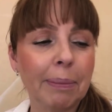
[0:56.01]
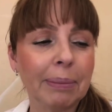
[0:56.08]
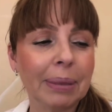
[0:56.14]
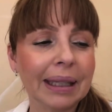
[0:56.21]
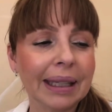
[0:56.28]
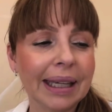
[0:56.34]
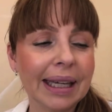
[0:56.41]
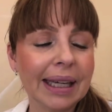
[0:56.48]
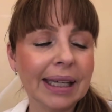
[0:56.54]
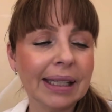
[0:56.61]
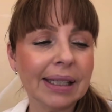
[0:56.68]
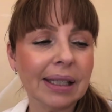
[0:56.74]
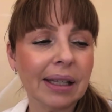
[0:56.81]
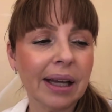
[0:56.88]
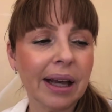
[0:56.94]

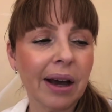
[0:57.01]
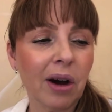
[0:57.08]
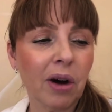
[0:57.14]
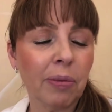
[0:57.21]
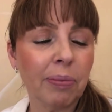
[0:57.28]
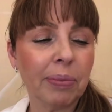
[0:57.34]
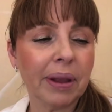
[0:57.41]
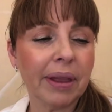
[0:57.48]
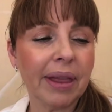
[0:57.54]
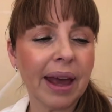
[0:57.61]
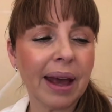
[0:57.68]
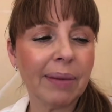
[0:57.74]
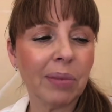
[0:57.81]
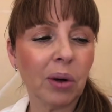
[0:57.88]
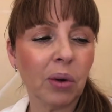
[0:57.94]
please help
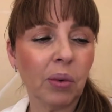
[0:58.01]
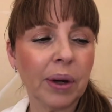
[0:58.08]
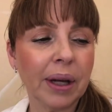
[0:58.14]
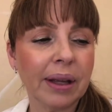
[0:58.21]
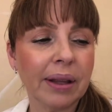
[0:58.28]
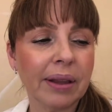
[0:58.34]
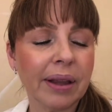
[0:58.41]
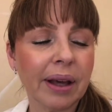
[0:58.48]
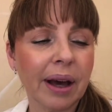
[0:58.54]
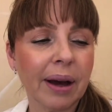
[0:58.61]
them with